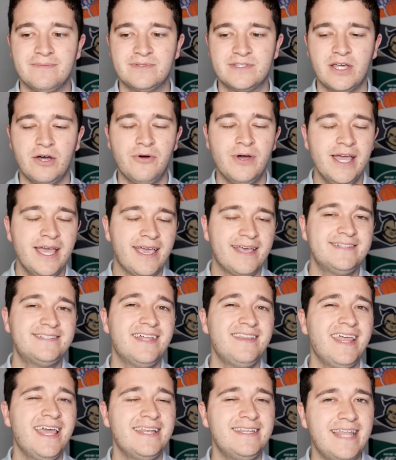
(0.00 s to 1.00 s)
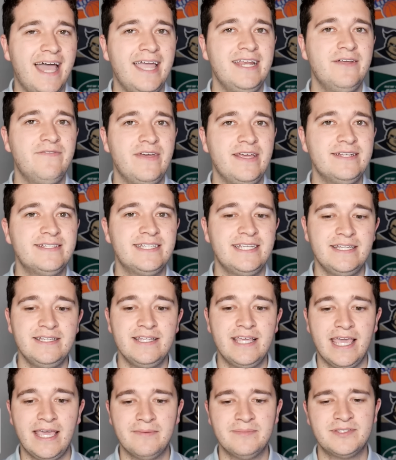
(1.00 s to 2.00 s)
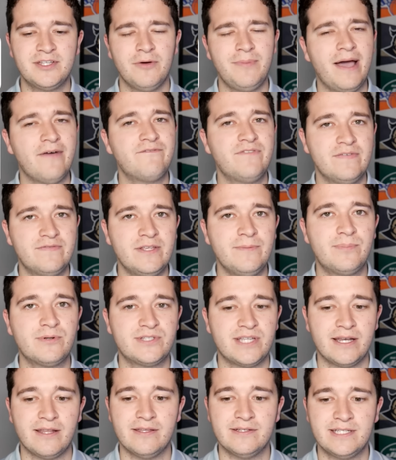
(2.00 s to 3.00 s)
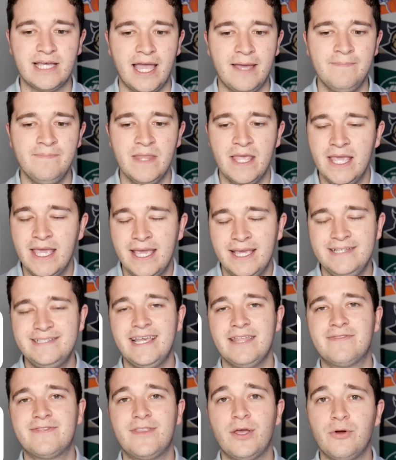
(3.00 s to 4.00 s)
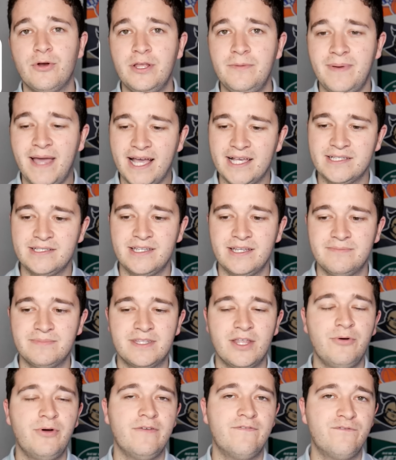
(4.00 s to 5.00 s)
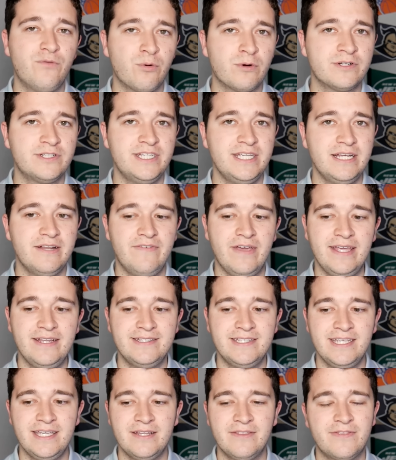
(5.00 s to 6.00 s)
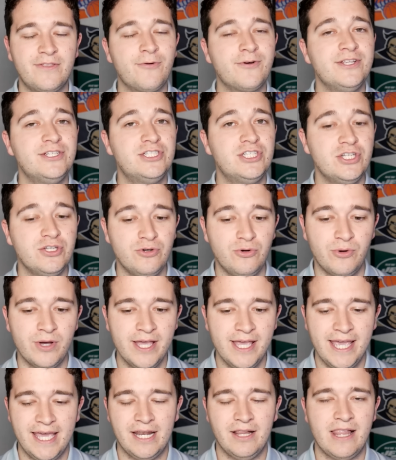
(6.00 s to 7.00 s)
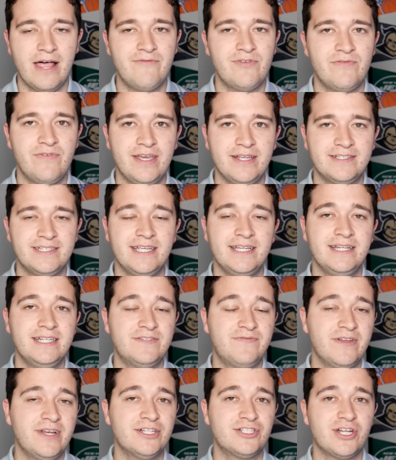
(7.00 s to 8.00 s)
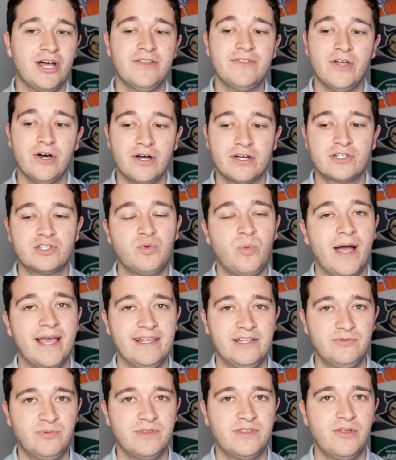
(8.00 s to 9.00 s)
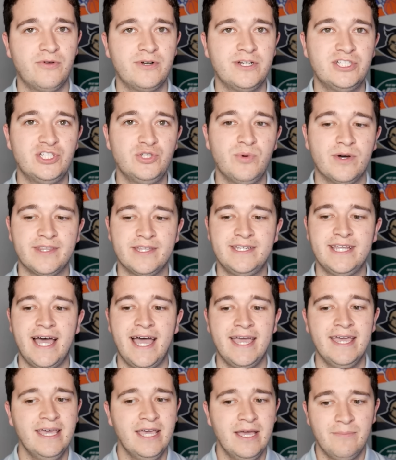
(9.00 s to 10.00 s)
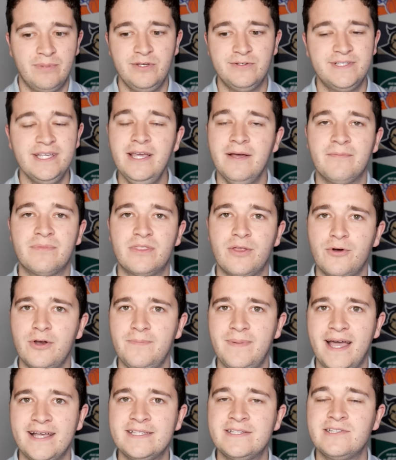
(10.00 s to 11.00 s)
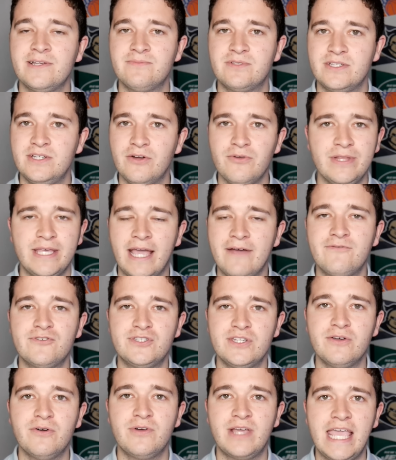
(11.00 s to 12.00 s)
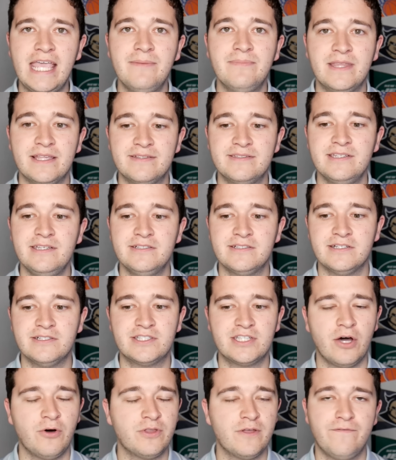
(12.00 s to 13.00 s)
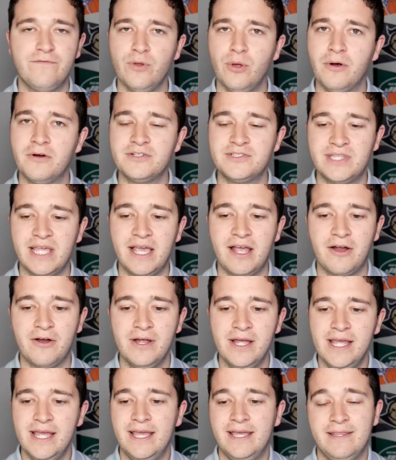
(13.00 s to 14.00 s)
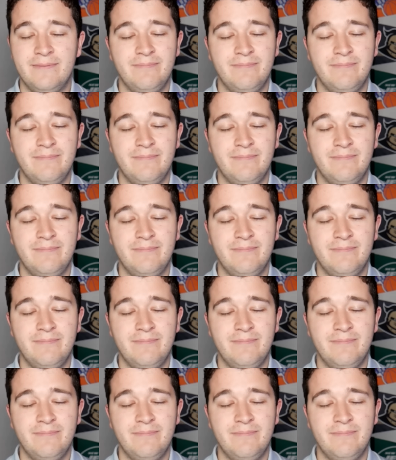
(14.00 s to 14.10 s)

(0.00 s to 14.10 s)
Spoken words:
attempts, though. He's done that in 9 of 18 games, so about 50% of the time. He's had 30 pass attempts, though, in 14 of 18, 32 in 11 of 18. He's finished on the hook twice with 32 on the dot. But you see him, 30 pass attempts nearly every single game this season. So the floor is there.